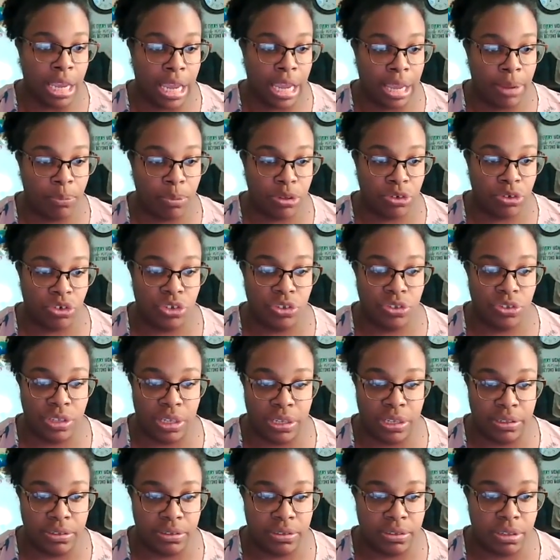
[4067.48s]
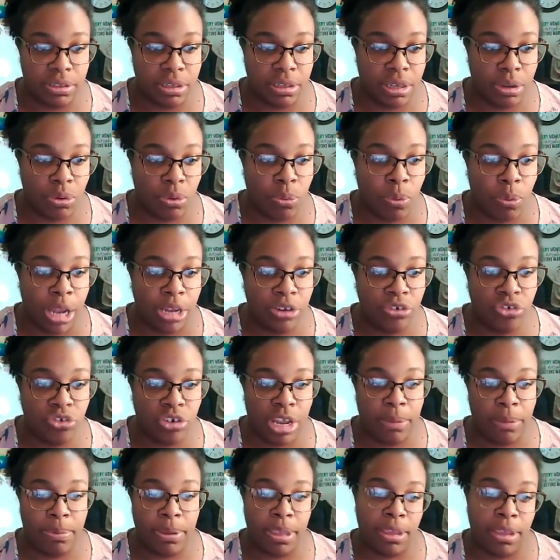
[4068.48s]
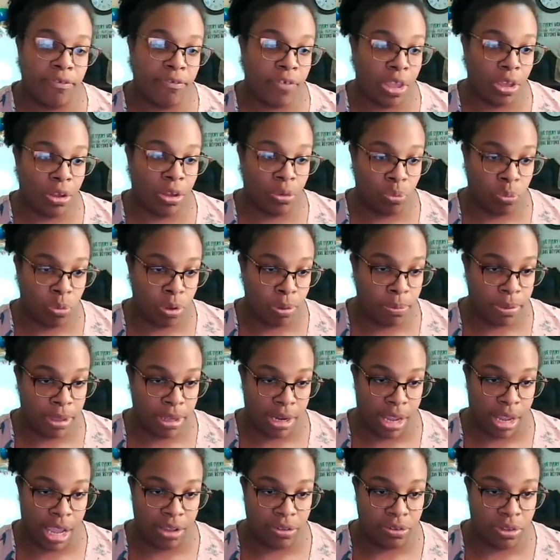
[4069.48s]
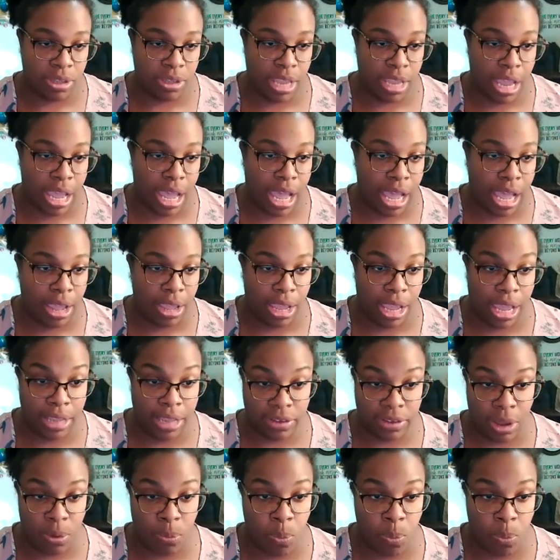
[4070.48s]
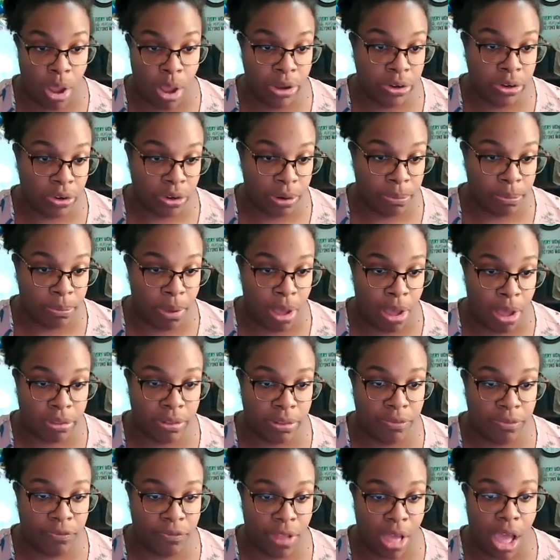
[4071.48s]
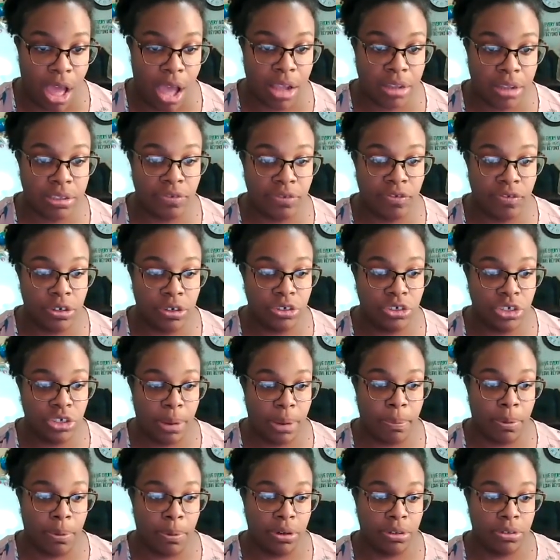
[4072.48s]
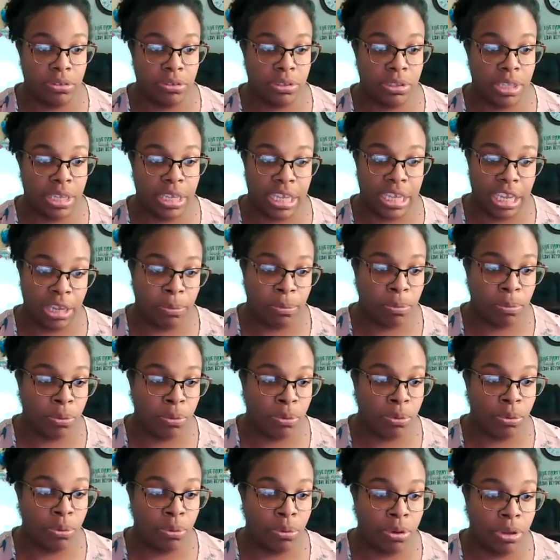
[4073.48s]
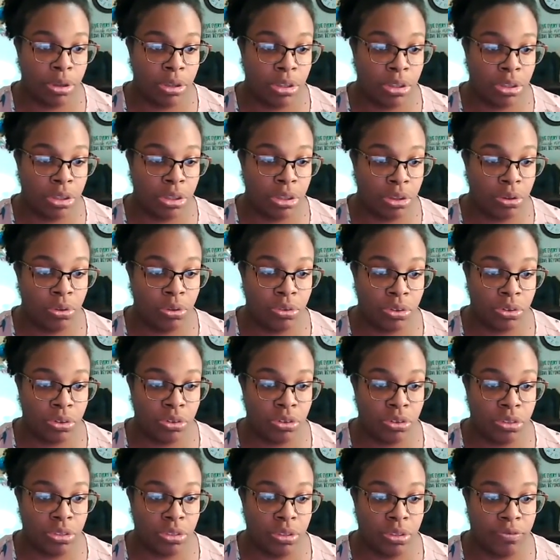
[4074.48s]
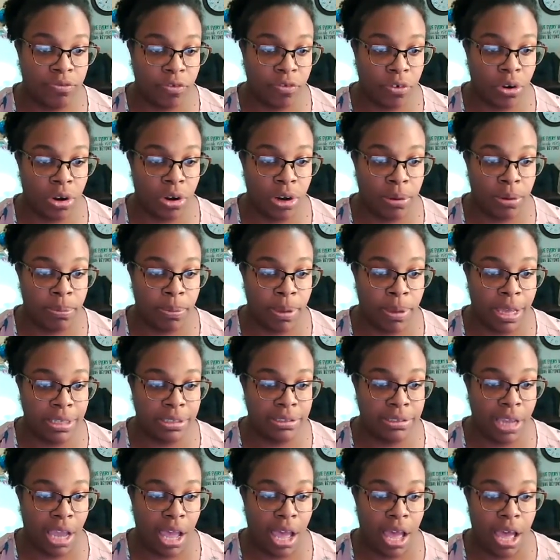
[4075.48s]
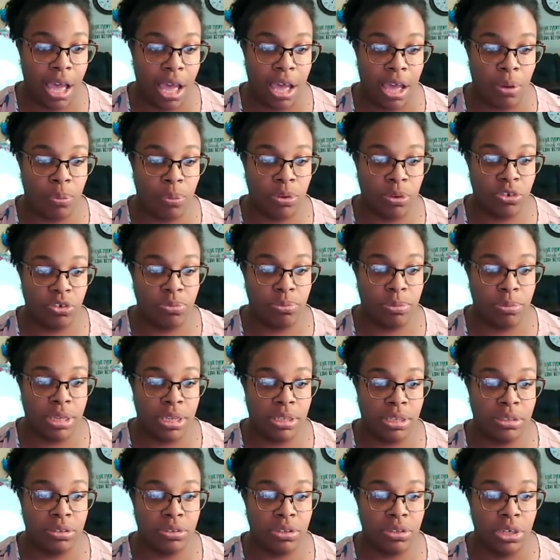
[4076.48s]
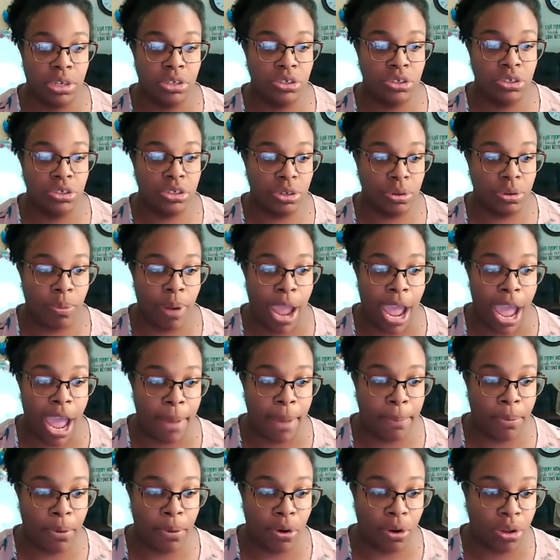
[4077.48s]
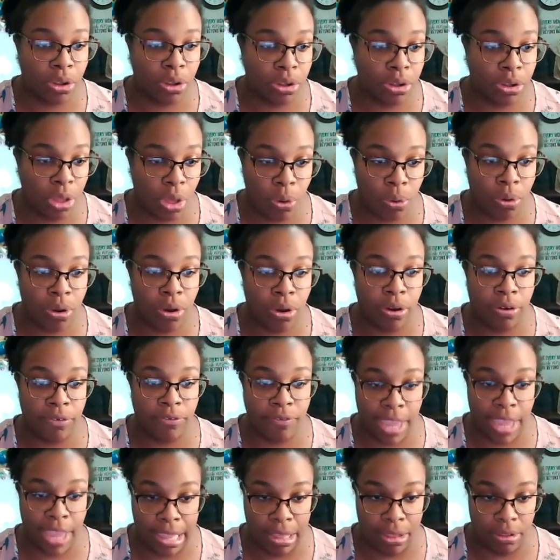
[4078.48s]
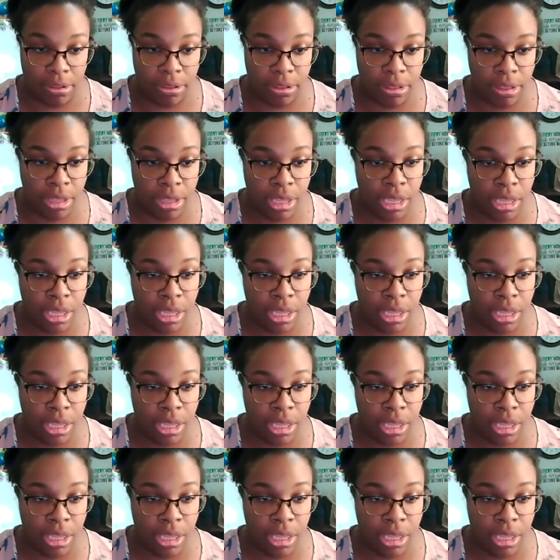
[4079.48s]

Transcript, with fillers: And when she says, why should I be a veiled woman as I as I wander among the flocks of your shepherds? The Hebrew uses the verb atah, which means to wrap or cloak or veil.